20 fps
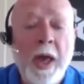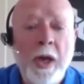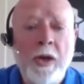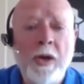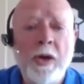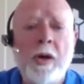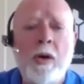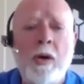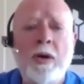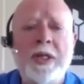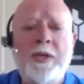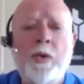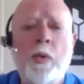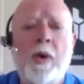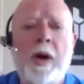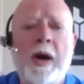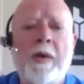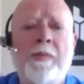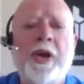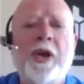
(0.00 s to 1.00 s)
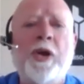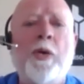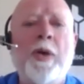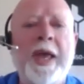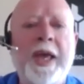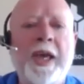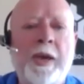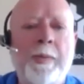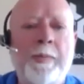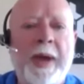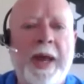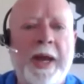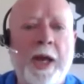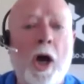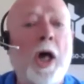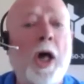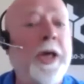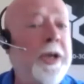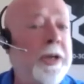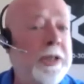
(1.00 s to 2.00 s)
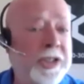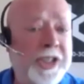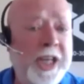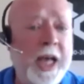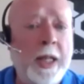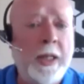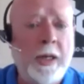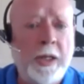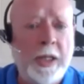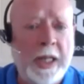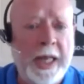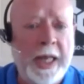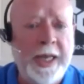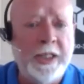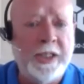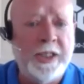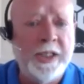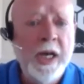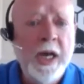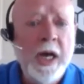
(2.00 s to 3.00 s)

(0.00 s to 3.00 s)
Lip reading: You go into wherever you're incubating all your seller leads.